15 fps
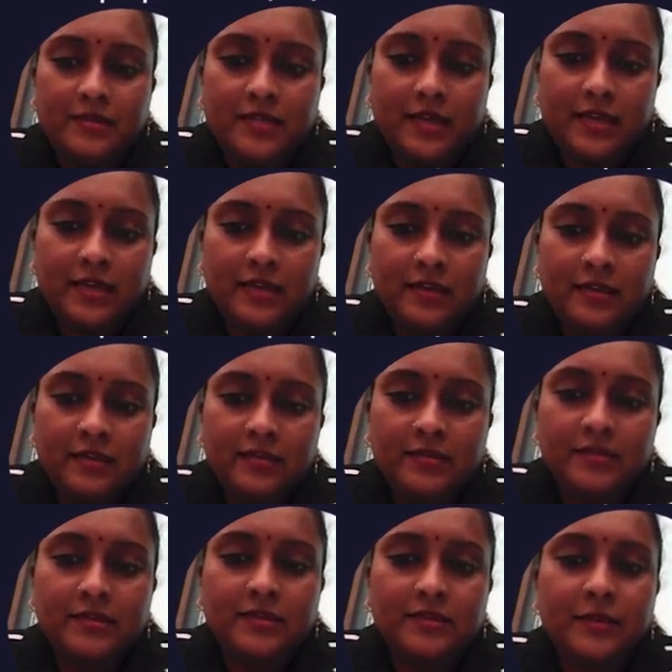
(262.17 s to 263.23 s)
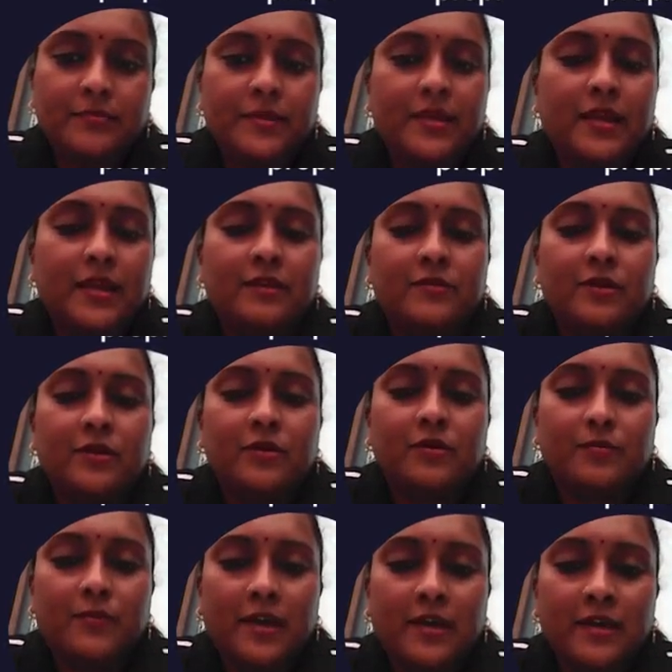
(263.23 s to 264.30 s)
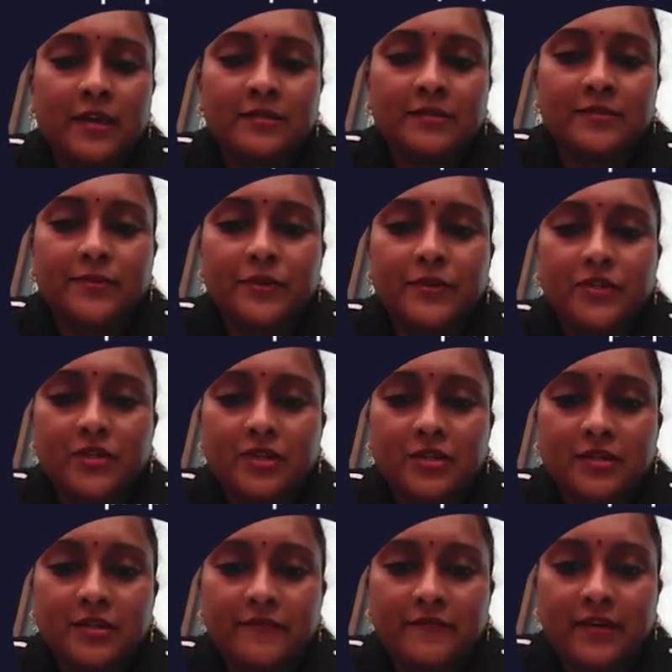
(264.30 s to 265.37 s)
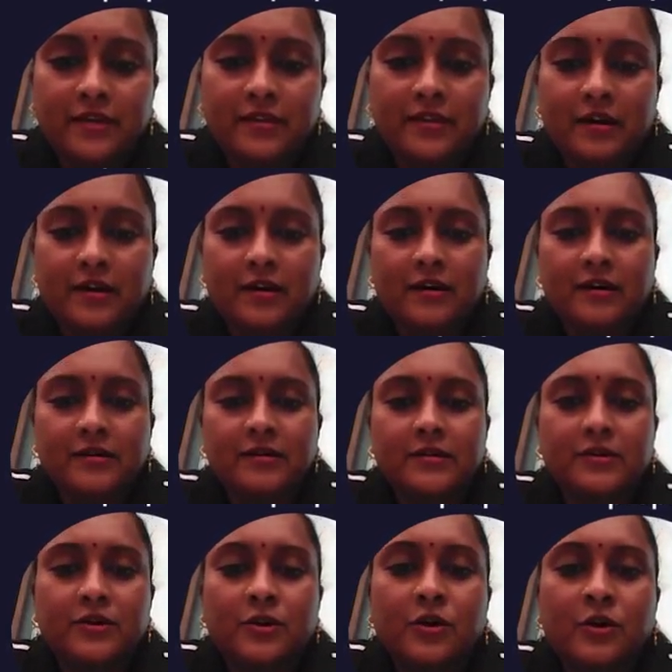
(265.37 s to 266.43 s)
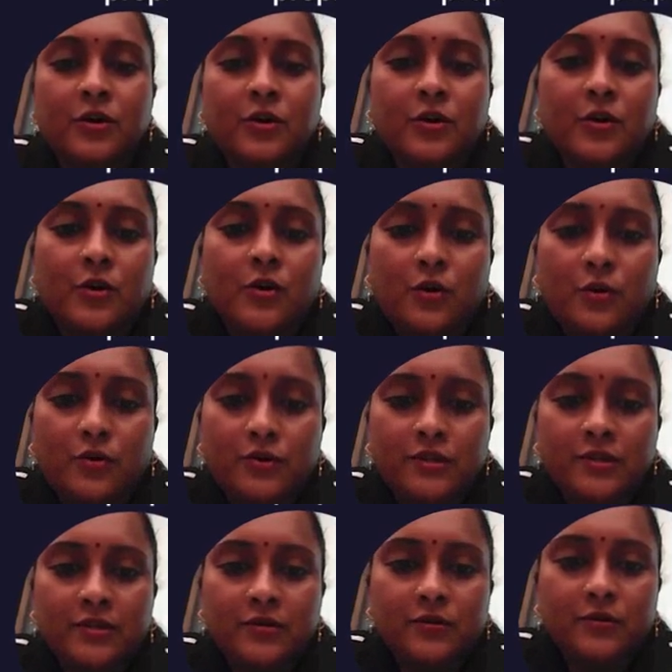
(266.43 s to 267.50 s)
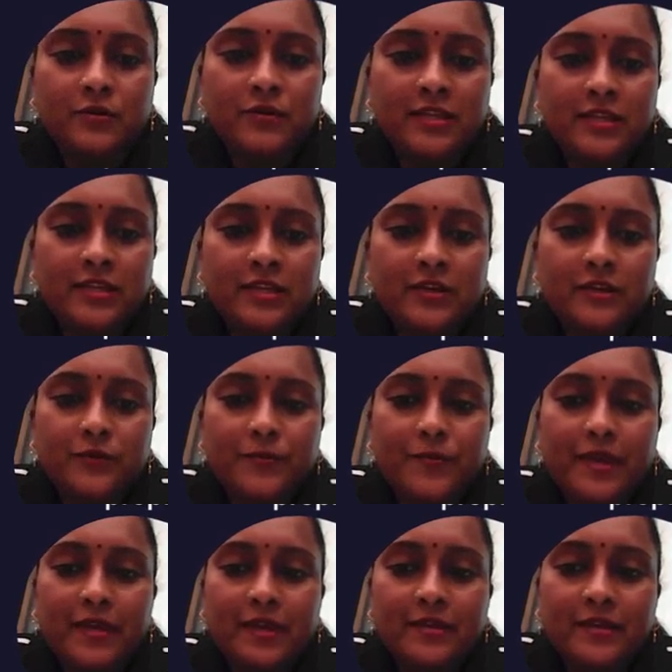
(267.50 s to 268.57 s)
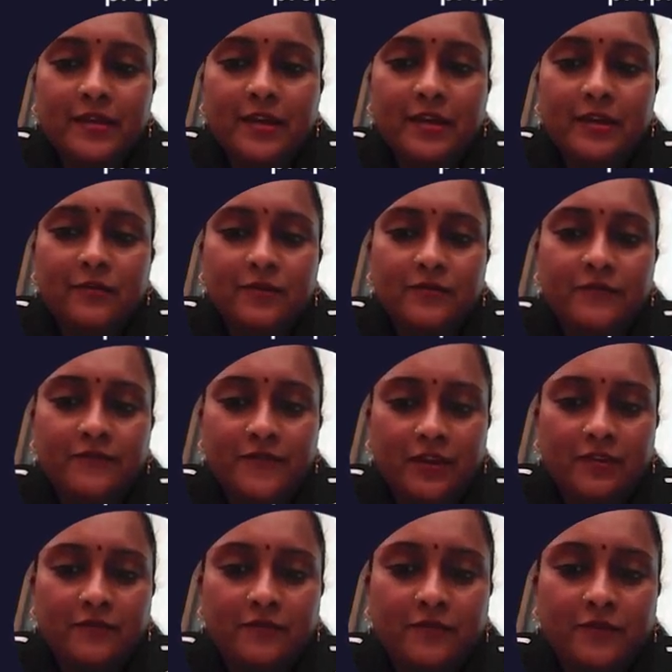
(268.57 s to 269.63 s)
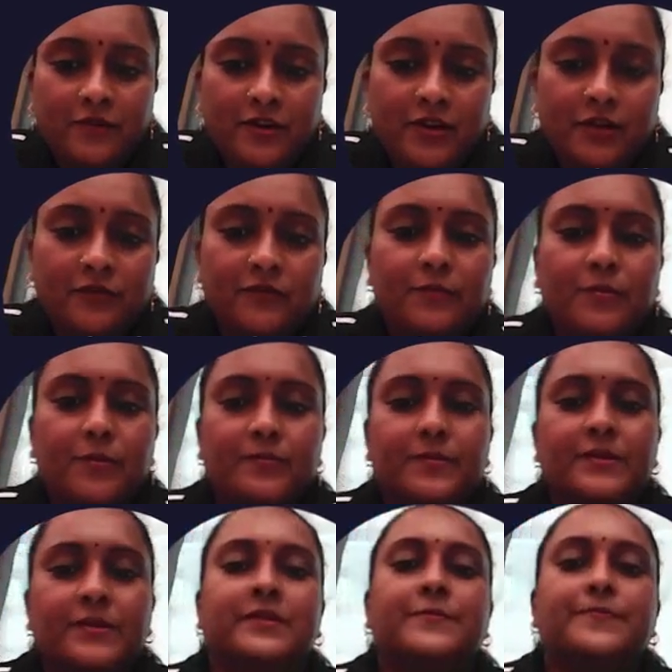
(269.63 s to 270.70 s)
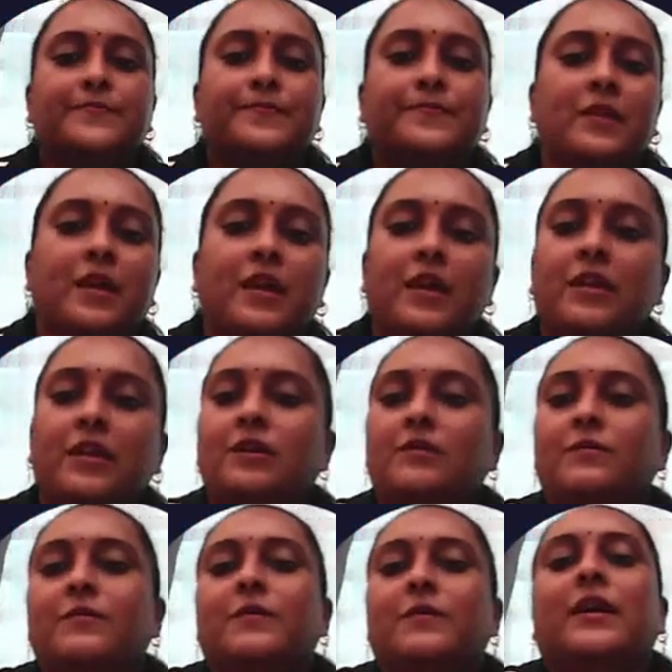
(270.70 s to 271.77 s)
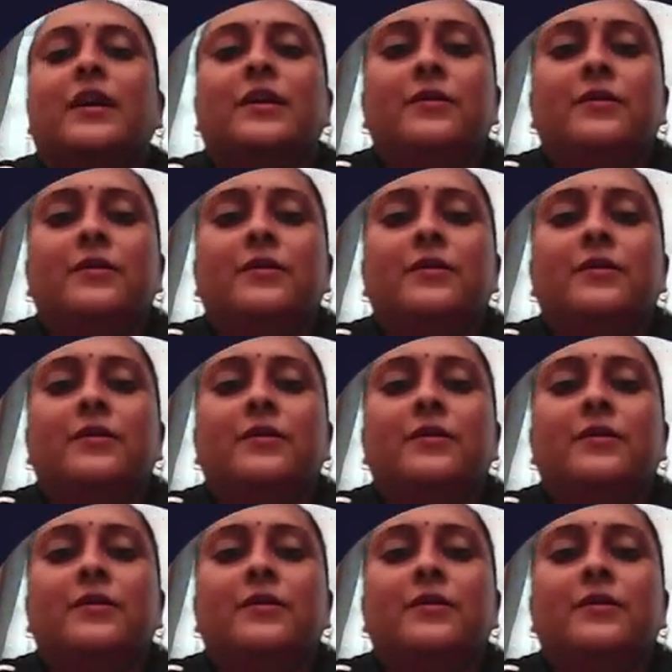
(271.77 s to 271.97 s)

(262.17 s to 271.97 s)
Second is simple annual compliance procedure when the owner only need to pay the annual fee for renewal purpose. Annual